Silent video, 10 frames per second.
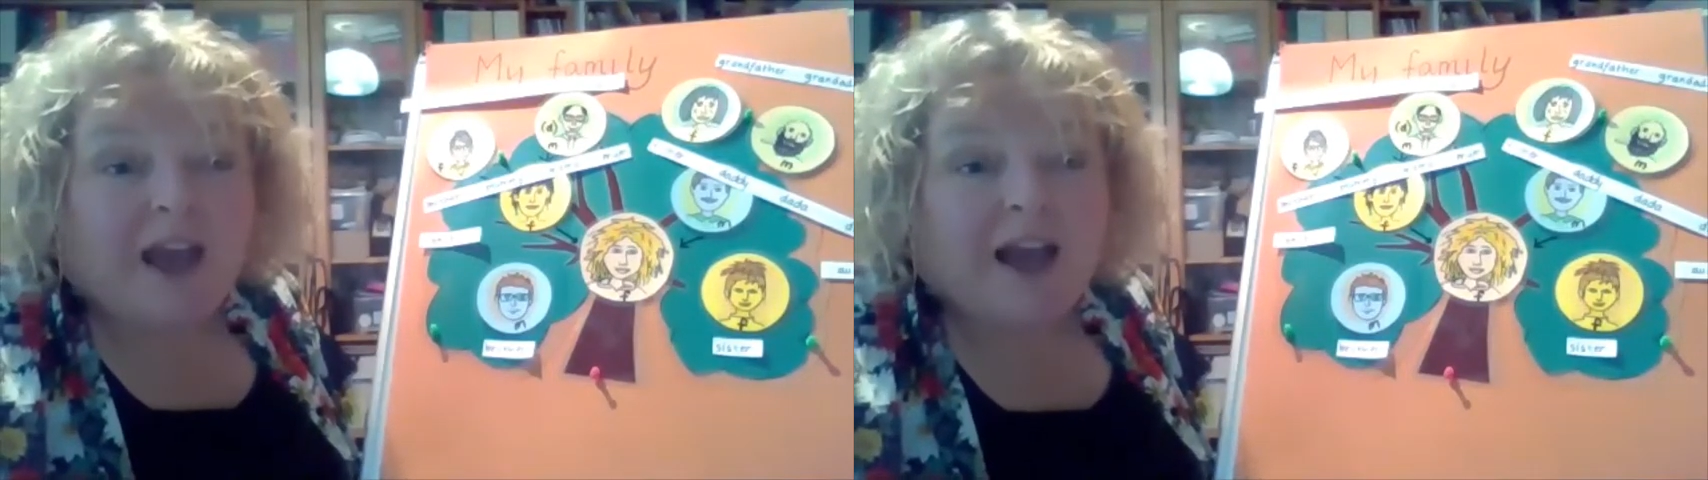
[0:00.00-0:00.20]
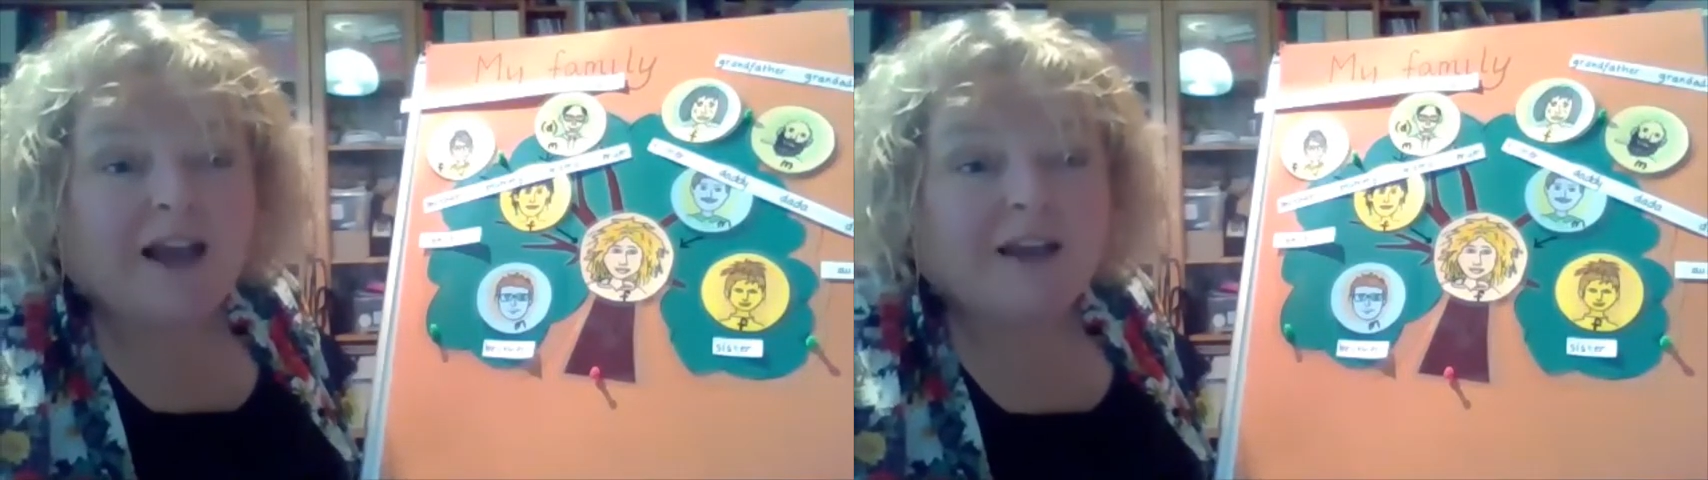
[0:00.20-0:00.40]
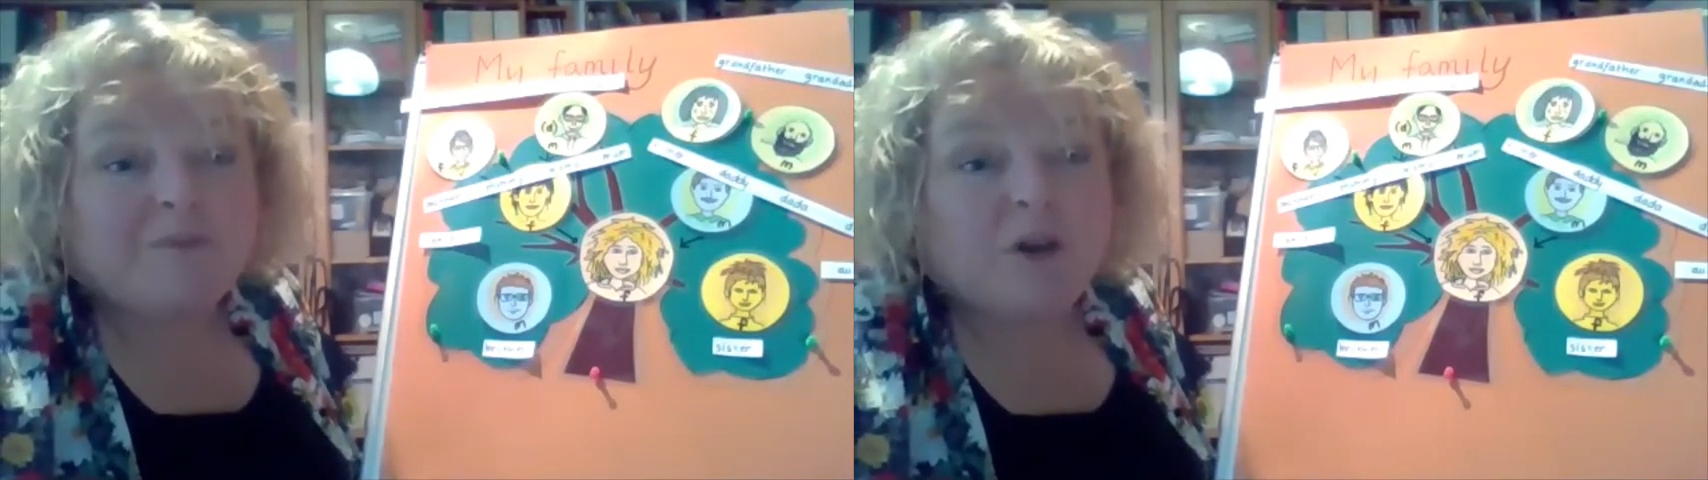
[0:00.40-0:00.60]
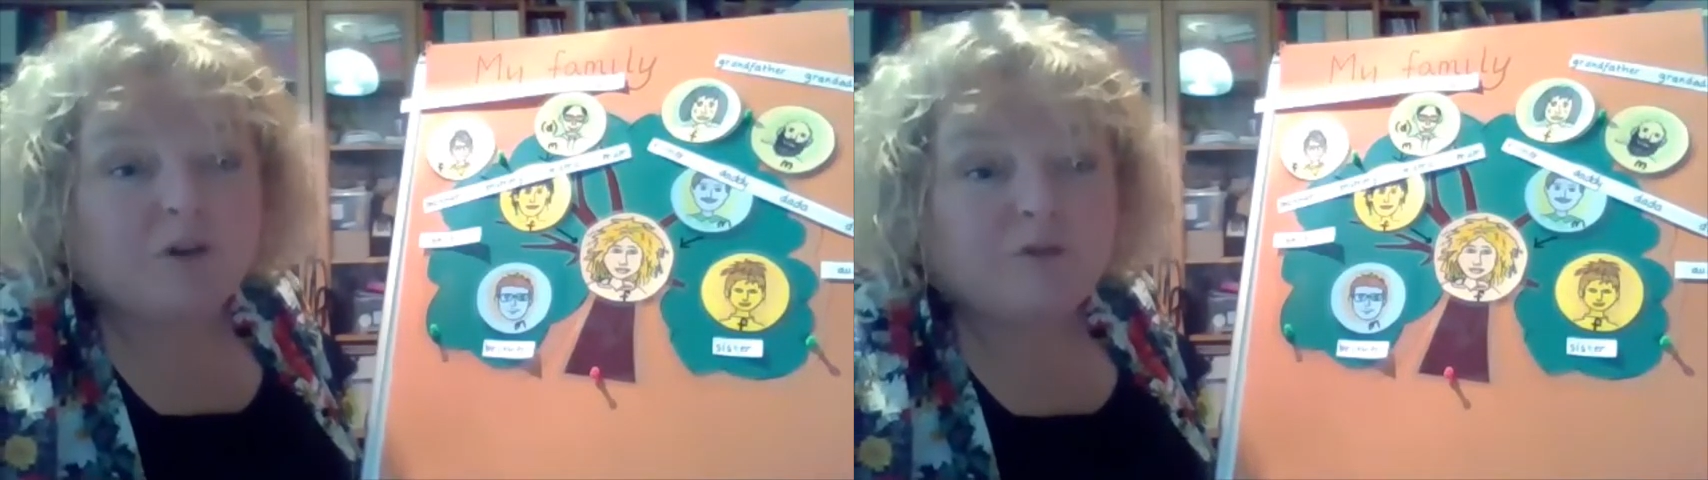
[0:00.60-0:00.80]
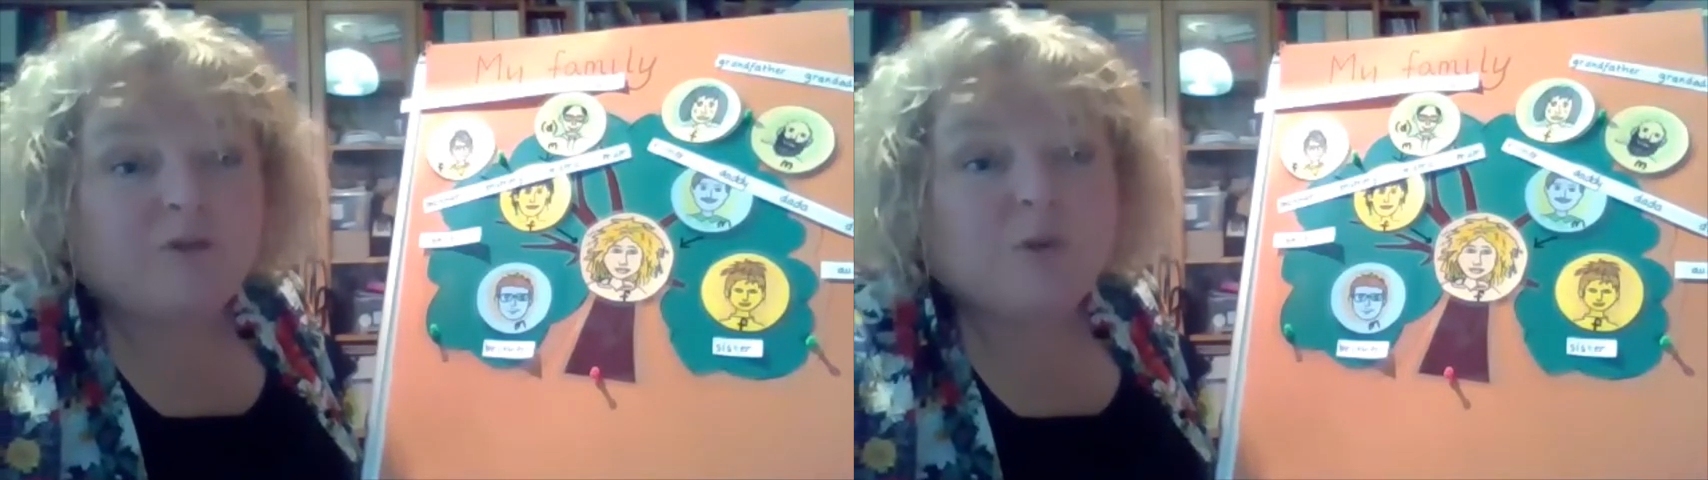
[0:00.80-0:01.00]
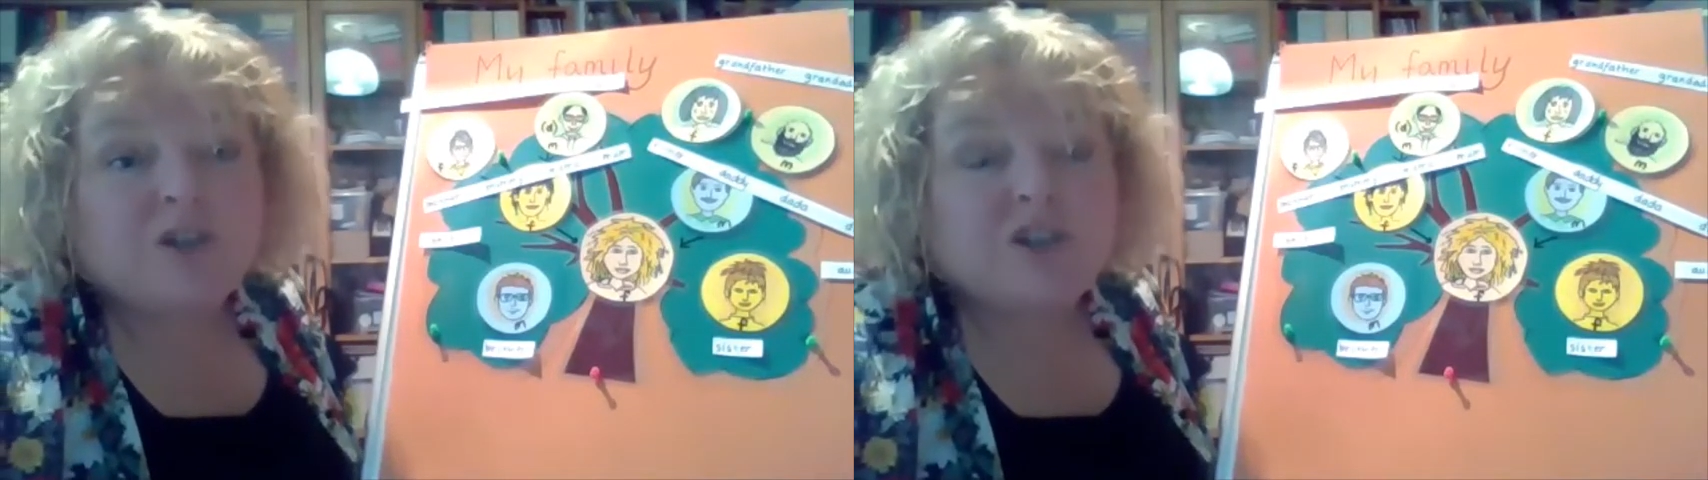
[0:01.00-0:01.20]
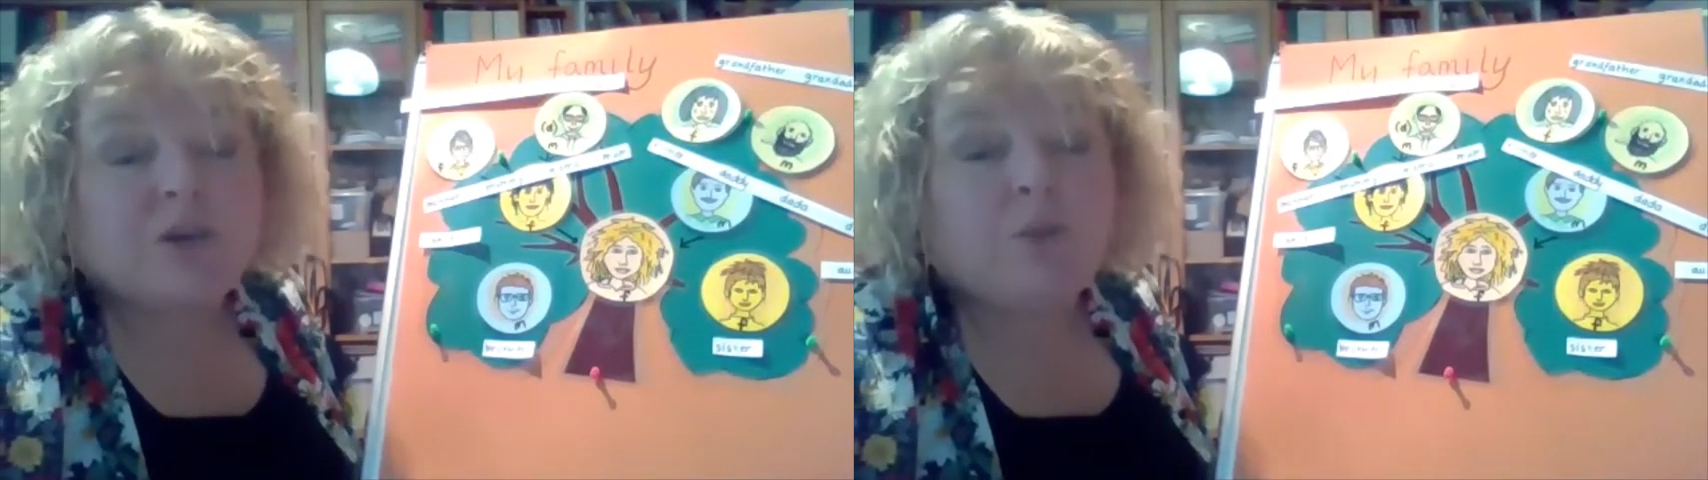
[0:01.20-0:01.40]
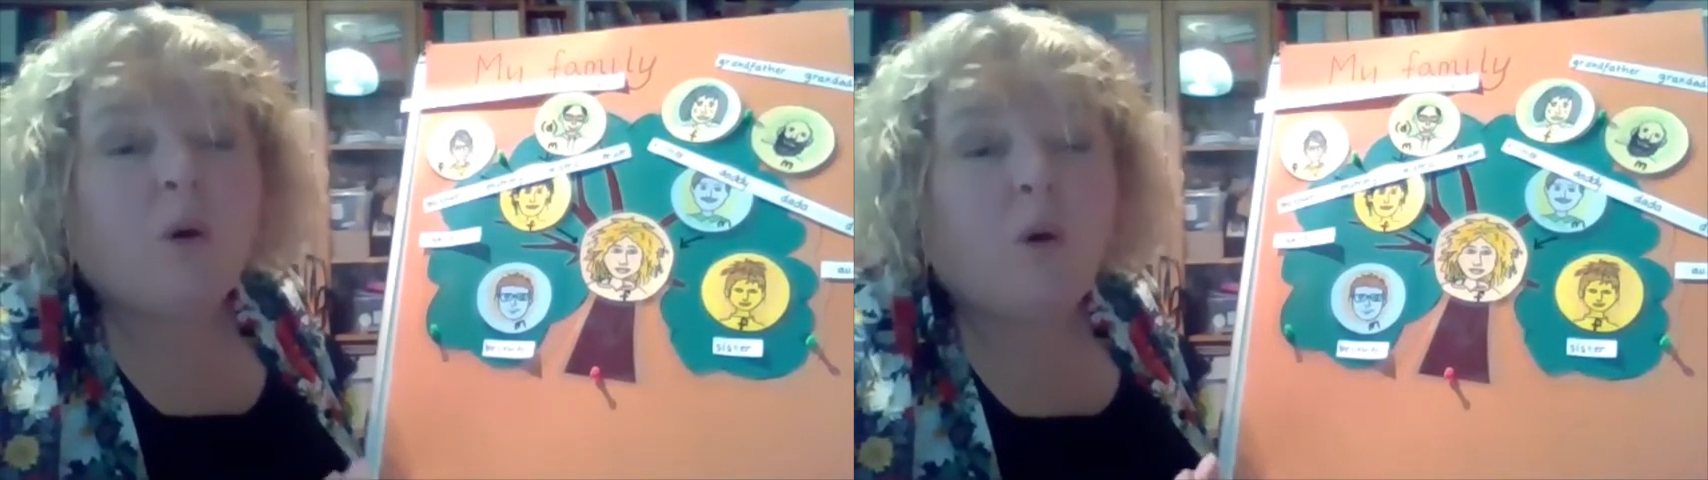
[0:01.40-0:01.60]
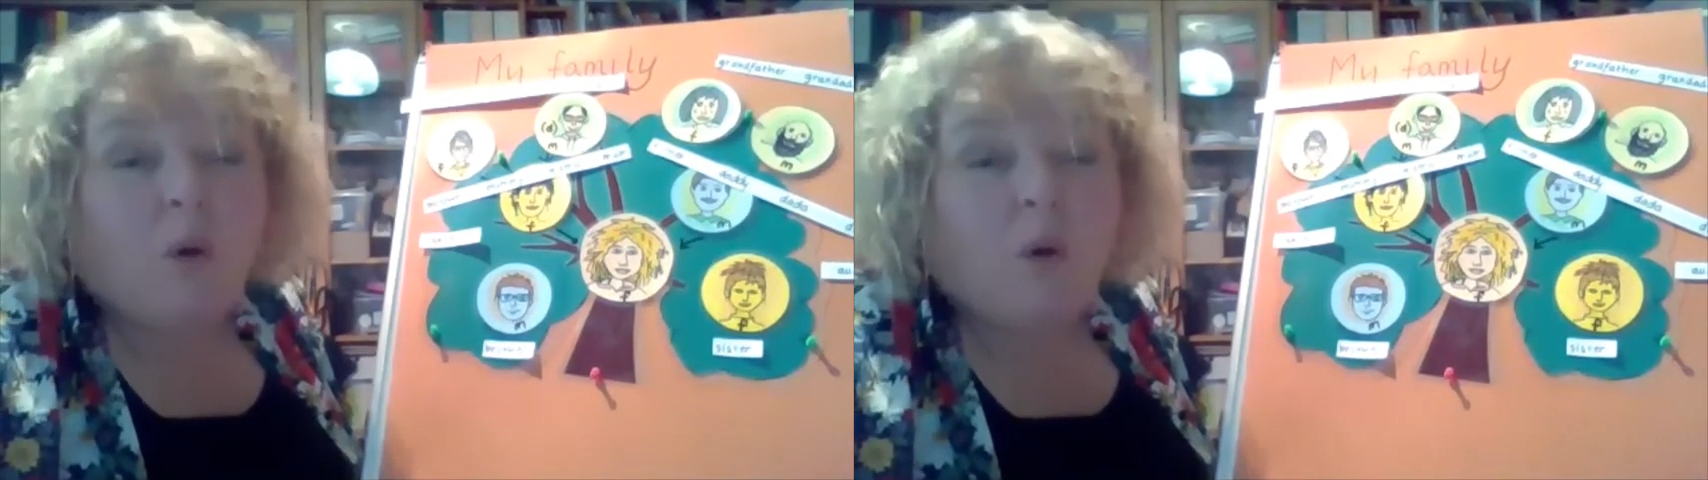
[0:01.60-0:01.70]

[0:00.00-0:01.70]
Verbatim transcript: Um, look forward to